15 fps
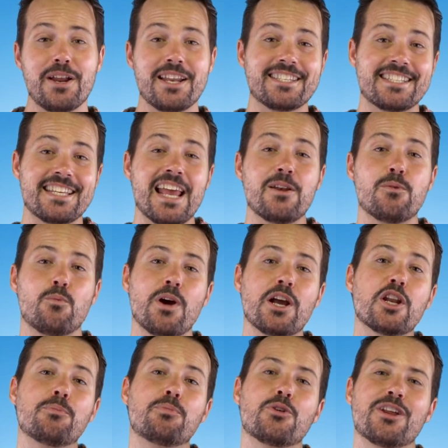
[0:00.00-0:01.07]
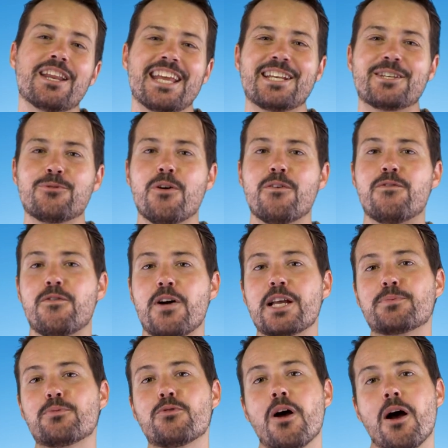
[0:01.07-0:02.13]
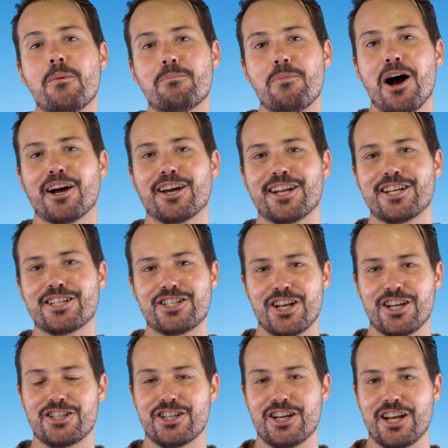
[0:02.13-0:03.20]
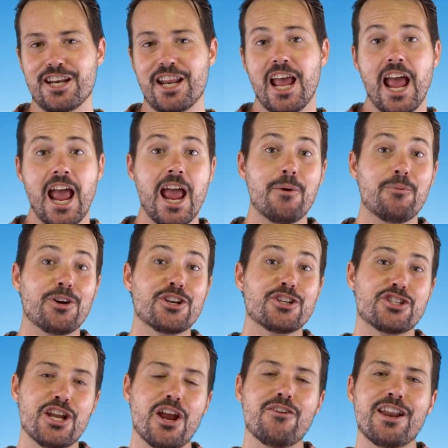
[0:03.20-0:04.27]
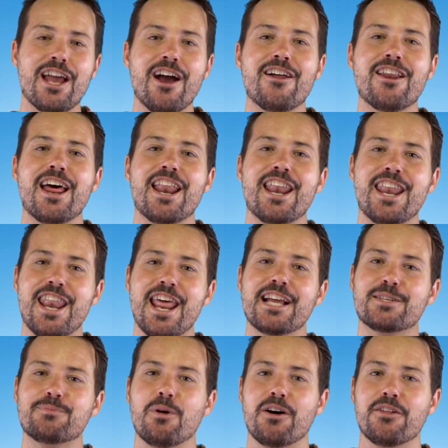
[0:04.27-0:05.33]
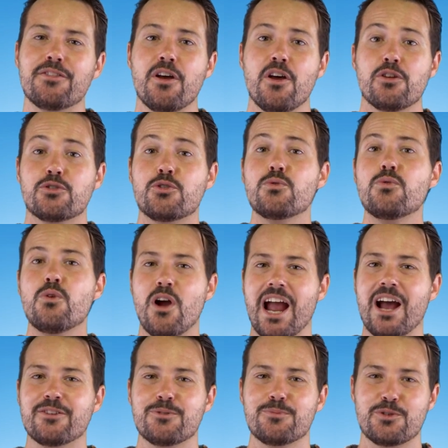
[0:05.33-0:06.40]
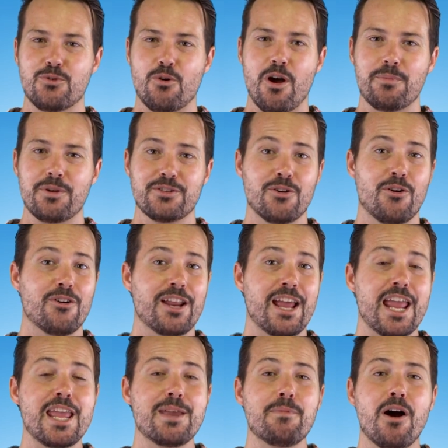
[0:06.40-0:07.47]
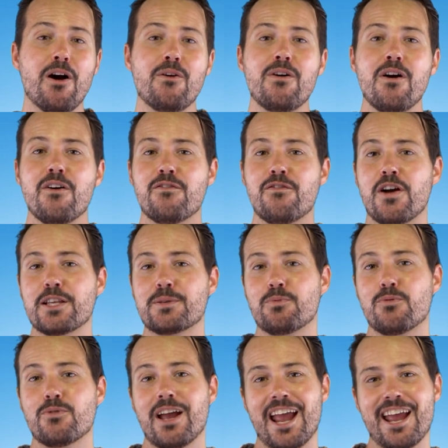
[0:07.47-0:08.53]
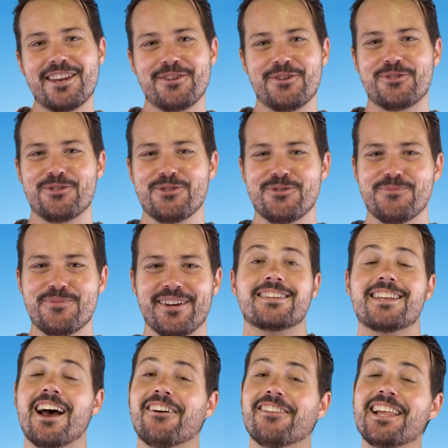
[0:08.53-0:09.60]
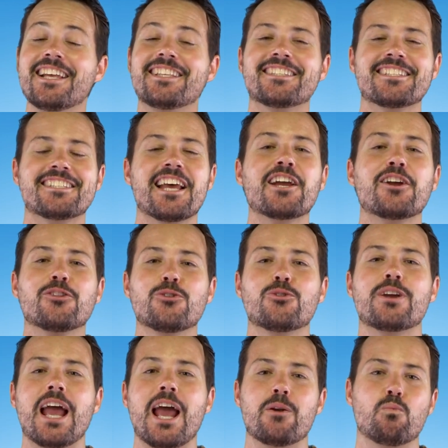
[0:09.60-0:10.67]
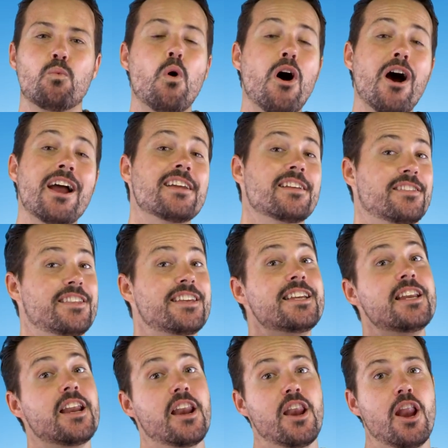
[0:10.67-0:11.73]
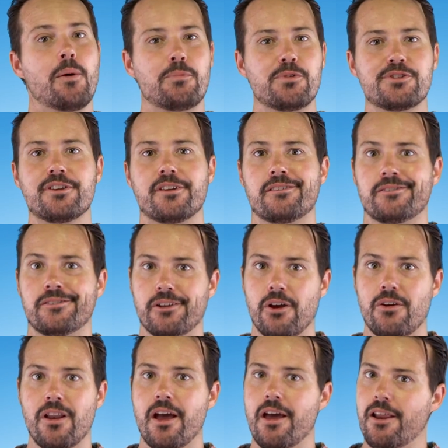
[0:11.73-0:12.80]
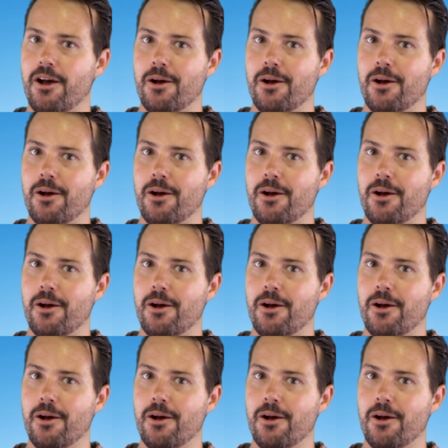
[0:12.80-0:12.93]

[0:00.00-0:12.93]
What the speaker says: but instead we're gonna put it into a Facebook marketing cheat sheet, and we're gonna share it out next month to our subscribers on email, Facebook, and YouTube. Now let's take a look at why the numbers don't add